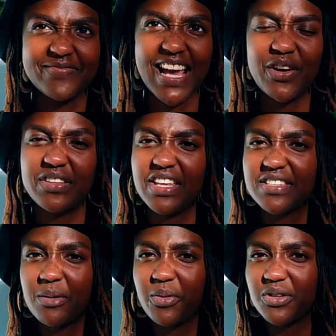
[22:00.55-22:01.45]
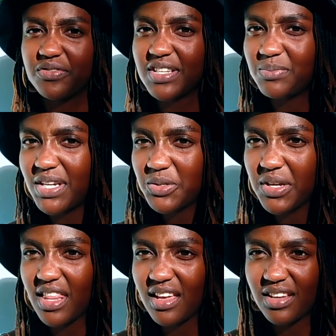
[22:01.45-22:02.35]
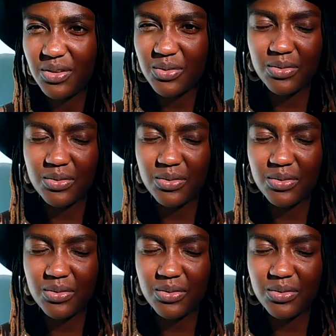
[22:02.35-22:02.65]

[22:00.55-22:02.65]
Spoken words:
I don't think there's a point of us being together, you know.